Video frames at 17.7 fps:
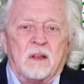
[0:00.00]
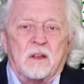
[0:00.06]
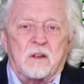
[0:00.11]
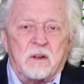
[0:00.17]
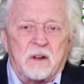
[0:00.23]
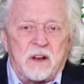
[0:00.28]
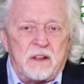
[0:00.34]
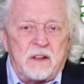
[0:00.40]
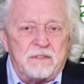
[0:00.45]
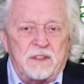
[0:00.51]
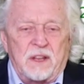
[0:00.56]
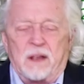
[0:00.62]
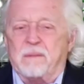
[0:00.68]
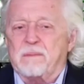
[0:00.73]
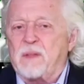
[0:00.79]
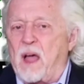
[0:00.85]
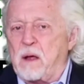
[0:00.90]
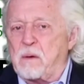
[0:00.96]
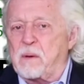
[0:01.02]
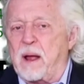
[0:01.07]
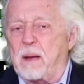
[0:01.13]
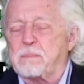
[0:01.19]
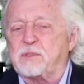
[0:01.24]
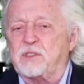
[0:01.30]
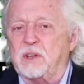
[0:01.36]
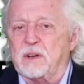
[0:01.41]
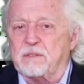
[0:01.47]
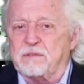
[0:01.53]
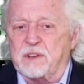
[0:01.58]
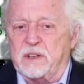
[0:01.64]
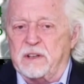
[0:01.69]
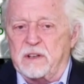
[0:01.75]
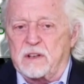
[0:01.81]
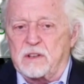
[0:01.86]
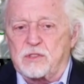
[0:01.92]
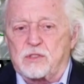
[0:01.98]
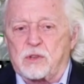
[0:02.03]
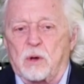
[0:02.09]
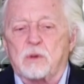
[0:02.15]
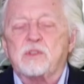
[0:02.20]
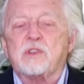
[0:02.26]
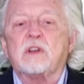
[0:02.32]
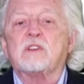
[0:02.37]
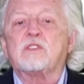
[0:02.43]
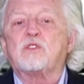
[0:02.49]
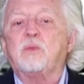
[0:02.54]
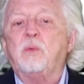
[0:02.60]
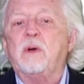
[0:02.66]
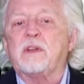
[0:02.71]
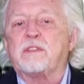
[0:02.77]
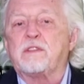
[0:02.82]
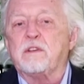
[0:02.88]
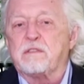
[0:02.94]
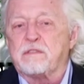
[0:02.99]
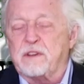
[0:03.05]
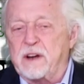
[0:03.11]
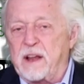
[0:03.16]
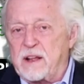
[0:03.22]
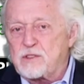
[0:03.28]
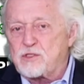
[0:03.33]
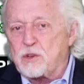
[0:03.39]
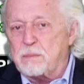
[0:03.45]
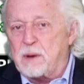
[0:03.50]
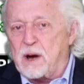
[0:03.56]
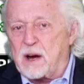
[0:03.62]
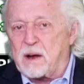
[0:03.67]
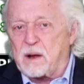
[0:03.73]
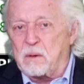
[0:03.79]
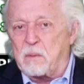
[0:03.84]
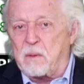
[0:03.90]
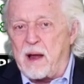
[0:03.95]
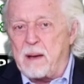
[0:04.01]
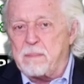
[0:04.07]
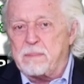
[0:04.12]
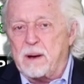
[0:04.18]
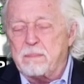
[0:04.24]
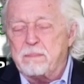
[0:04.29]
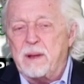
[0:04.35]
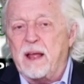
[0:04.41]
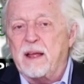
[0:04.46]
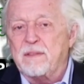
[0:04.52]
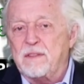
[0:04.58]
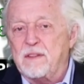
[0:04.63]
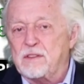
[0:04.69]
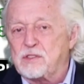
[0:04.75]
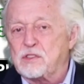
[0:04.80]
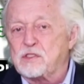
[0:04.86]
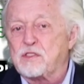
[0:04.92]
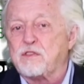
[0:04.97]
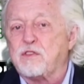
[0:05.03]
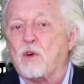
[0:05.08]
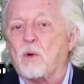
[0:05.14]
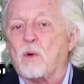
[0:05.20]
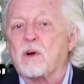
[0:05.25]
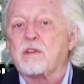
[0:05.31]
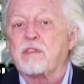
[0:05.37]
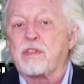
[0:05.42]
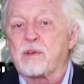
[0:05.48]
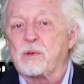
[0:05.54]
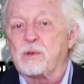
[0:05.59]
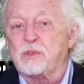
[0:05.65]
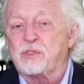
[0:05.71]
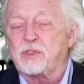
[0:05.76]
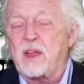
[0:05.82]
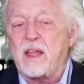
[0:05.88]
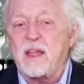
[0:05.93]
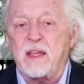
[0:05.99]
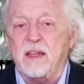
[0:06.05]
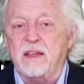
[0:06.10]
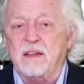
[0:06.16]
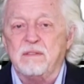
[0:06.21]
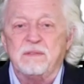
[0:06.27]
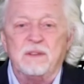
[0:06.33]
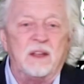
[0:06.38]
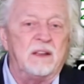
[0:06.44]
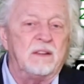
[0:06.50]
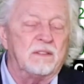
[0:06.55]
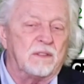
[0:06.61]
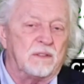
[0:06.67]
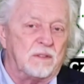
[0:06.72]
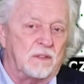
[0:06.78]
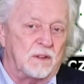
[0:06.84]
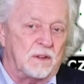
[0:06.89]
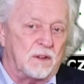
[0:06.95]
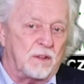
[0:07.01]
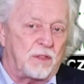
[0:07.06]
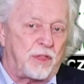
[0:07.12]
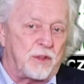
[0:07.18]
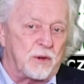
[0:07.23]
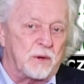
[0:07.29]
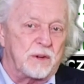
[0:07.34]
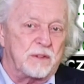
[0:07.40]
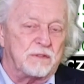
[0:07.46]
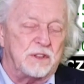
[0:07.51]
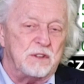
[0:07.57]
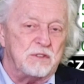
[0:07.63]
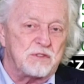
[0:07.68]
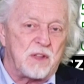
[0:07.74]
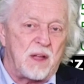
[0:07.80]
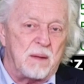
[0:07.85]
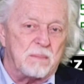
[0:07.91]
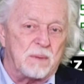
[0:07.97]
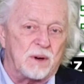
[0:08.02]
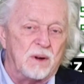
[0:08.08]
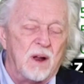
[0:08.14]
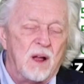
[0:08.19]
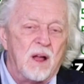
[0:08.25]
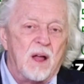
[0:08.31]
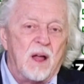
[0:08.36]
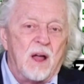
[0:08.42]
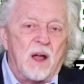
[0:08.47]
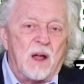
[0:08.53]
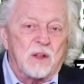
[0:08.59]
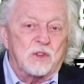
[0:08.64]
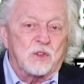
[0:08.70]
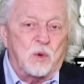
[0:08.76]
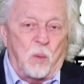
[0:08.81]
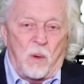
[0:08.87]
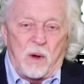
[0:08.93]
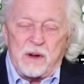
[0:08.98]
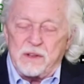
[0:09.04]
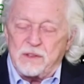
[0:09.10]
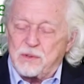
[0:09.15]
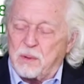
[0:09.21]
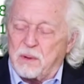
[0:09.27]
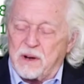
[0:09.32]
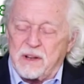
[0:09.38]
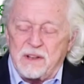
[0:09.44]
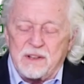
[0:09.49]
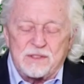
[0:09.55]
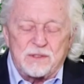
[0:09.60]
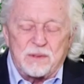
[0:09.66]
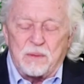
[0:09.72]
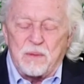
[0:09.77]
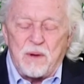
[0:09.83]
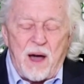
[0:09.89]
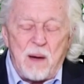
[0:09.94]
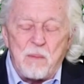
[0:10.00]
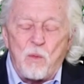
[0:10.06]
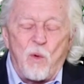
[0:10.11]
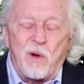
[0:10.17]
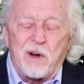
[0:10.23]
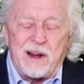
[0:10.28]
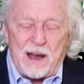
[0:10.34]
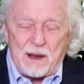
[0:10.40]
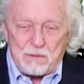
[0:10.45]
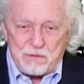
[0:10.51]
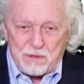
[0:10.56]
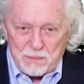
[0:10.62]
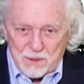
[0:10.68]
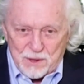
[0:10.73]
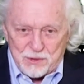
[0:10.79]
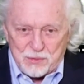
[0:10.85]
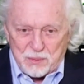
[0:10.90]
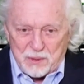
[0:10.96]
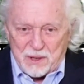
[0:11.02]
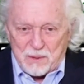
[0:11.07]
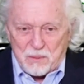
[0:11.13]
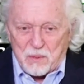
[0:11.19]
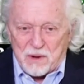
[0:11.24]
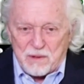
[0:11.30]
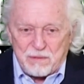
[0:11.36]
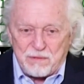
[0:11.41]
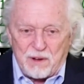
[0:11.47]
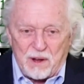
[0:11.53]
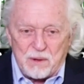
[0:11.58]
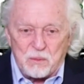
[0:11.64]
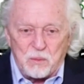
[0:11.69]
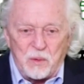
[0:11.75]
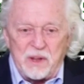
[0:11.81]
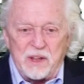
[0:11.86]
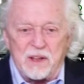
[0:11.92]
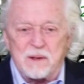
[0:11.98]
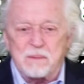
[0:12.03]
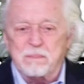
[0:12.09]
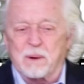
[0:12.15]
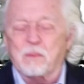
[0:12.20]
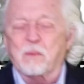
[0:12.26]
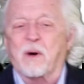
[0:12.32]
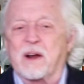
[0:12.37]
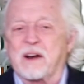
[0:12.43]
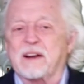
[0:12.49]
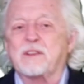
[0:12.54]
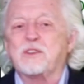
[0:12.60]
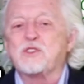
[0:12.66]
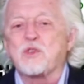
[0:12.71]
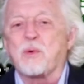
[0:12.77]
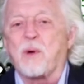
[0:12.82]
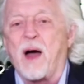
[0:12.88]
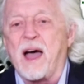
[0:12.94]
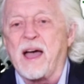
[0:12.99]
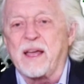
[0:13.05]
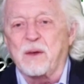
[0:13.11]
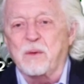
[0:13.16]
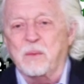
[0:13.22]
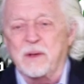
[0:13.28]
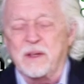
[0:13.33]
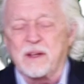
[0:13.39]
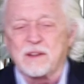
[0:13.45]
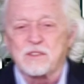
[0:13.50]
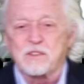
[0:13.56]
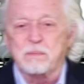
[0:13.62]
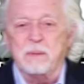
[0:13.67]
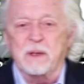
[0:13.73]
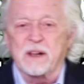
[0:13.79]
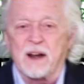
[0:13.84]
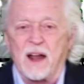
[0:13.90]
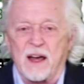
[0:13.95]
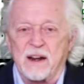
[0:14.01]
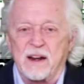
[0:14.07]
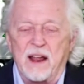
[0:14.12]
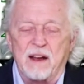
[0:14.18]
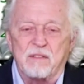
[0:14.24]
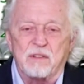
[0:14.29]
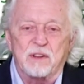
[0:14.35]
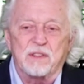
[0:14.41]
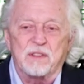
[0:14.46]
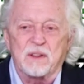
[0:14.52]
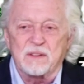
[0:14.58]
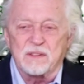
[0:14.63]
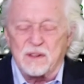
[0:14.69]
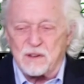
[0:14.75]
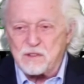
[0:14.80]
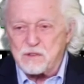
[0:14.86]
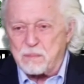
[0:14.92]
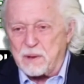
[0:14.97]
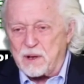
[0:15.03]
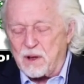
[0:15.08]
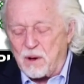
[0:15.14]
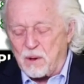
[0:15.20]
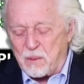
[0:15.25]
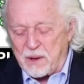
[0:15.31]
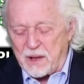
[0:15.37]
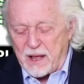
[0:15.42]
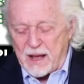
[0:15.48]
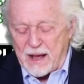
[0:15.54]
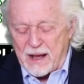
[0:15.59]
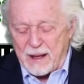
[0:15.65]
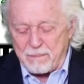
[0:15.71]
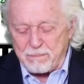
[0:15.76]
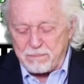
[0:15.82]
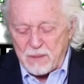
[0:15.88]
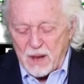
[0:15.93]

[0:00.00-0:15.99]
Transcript: Good evening. Ira Epstein of Linden Associates with your financial market wrap-up, and this is for Thursday evening, the 3rd of December, 2020. I'm worn out from this week. What a fun week, but what a trying week it's been on everything that has been going on.